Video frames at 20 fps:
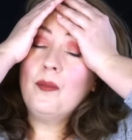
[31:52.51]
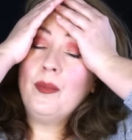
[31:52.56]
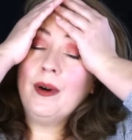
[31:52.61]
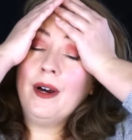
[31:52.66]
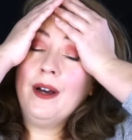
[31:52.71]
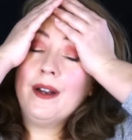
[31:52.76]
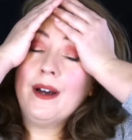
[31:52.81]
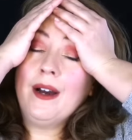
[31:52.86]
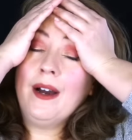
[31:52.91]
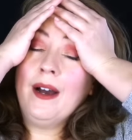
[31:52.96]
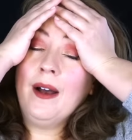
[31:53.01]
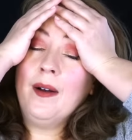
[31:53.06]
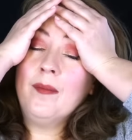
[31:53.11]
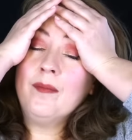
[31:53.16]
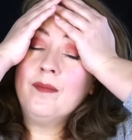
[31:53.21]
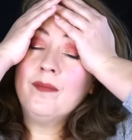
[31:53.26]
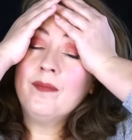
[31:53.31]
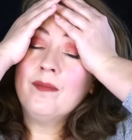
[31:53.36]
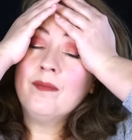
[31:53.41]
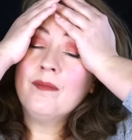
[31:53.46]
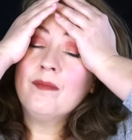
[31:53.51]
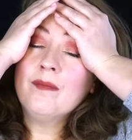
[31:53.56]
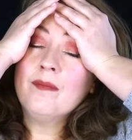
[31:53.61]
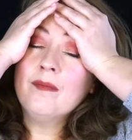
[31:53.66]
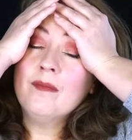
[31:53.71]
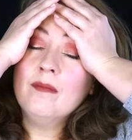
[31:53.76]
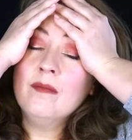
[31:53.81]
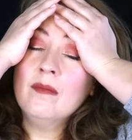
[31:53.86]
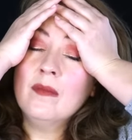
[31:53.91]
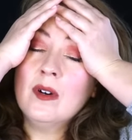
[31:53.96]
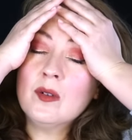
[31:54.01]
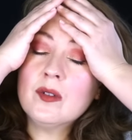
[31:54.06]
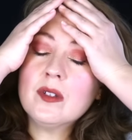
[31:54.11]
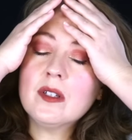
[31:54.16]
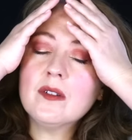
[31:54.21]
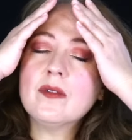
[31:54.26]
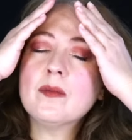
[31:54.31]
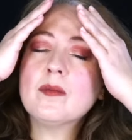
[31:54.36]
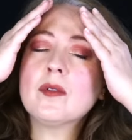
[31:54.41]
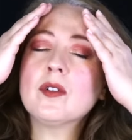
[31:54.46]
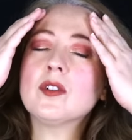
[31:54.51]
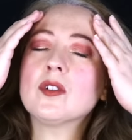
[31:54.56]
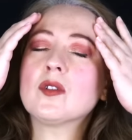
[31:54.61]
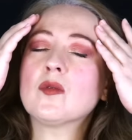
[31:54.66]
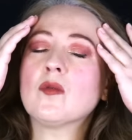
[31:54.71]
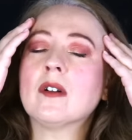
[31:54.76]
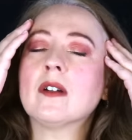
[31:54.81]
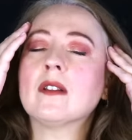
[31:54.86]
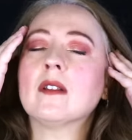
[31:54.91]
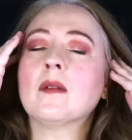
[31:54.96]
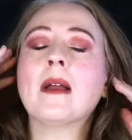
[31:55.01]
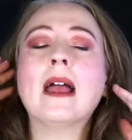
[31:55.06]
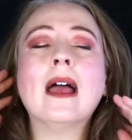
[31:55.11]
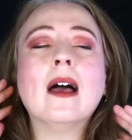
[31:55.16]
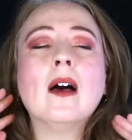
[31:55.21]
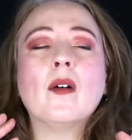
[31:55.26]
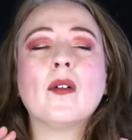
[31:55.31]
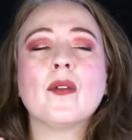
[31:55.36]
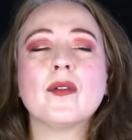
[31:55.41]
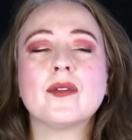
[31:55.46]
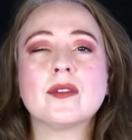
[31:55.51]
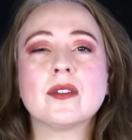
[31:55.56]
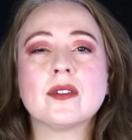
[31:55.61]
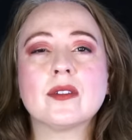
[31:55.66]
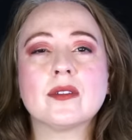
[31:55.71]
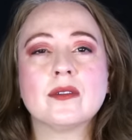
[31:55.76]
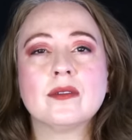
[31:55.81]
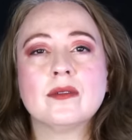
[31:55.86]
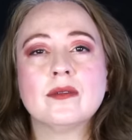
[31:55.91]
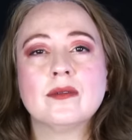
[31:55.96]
But um, most of them are just running their mouths.